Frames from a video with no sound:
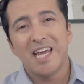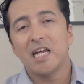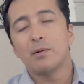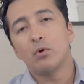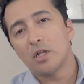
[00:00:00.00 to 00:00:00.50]

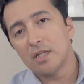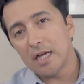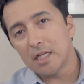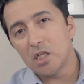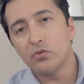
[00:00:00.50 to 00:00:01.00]
and more than
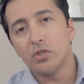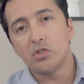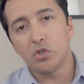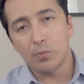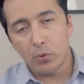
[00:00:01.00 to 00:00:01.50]
likely you will need
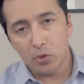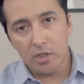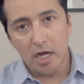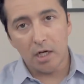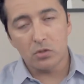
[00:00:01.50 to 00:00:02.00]
to report
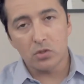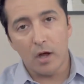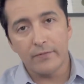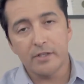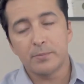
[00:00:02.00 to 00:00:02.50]
to doctor's
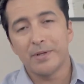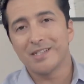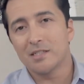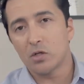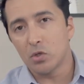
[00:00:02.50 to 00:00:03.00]
office
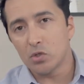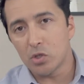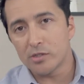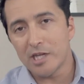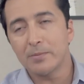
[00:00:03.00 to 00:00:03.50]
because it's a
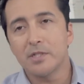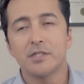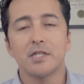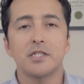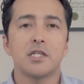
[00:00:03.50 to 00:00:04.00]
controlled
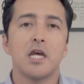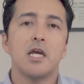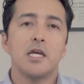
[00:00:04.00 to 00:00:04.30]
substances.